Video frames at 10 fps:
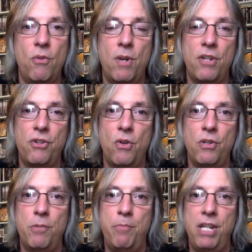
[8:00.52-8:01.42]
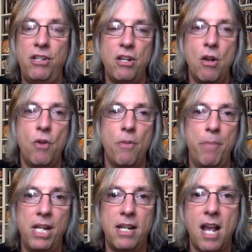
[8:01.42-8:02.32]
otherwise known as BTO, the
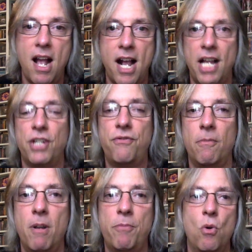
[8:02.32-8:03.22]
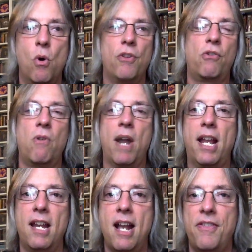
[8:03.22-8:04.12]
big guys from up north
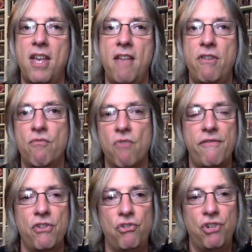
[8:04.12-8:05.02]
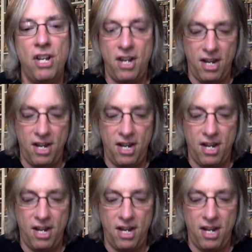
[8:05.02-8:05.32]
cranking out the heavy riffage